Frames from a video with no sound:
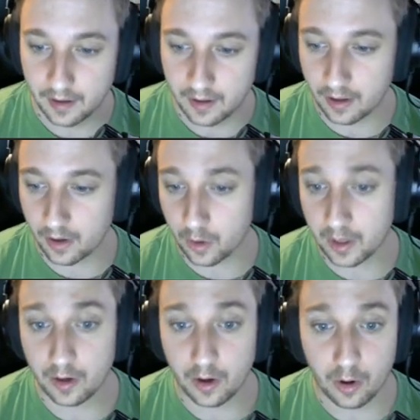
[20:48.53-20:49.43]
All right.
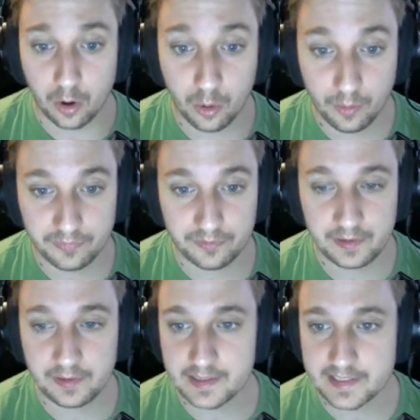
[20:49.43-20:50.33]
Hopefully,
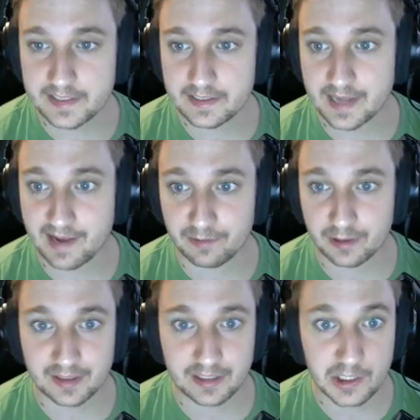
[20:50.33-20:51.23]
this is
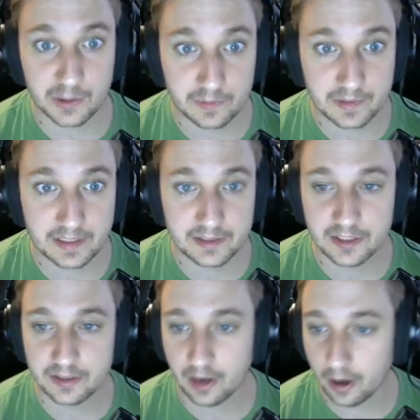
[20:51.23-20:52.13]
everything you need to
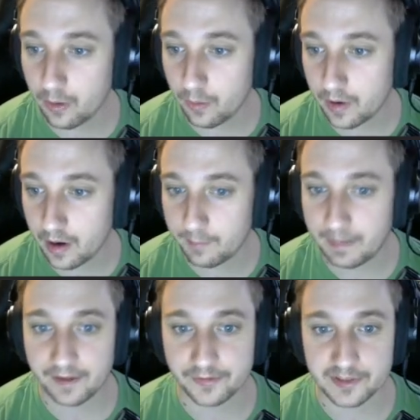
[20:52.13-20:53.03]
know
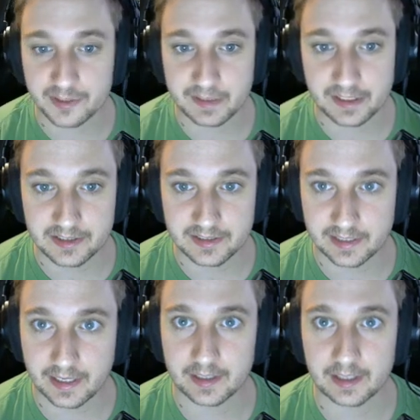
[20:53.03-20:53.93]
about this piece to
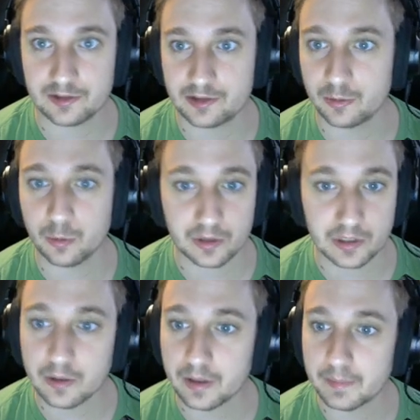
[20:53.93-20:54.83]
kind of get you where you
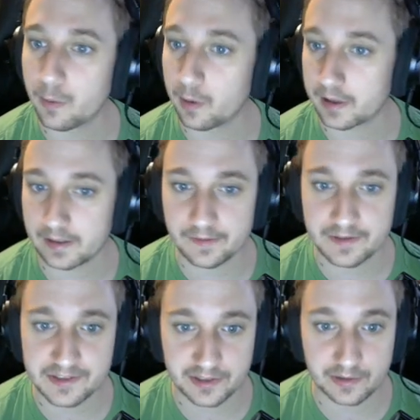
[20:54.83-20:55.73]
can be working on
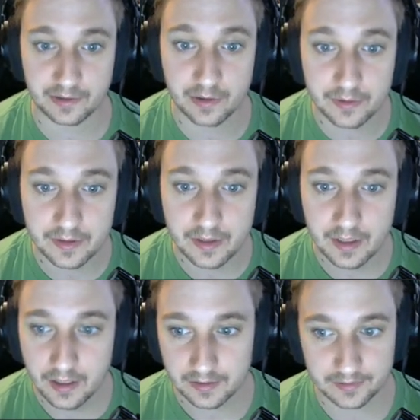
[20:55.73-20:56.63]
this on your own.
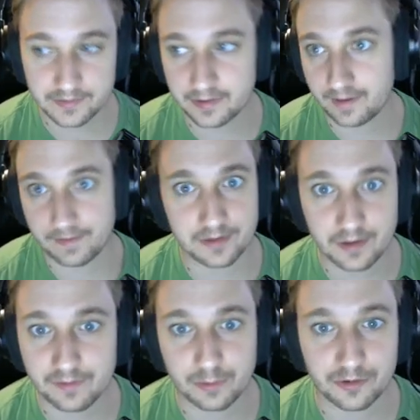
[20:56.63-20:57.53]
Because obviously,
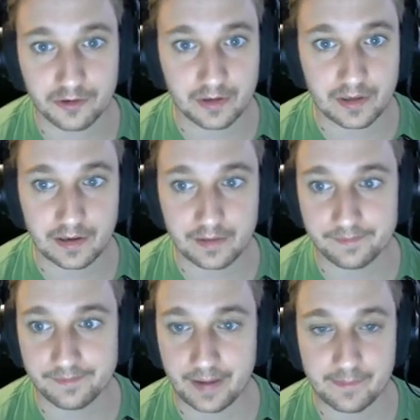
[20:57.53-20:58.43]
unfortunately,
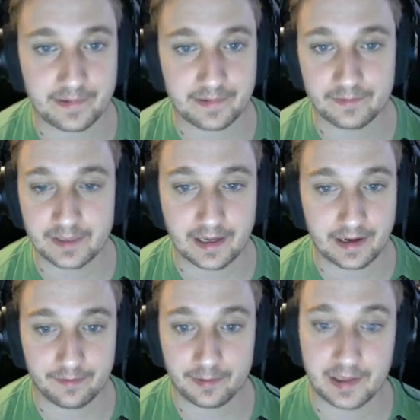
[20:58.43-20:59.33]
I mean,
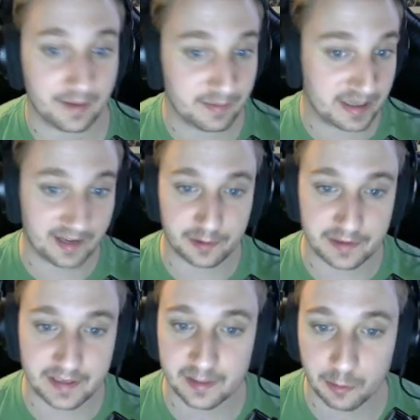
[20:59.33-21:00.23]
we can't meet every
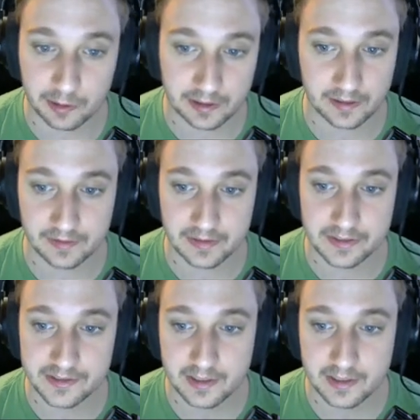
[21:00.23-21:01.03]
day to work on this.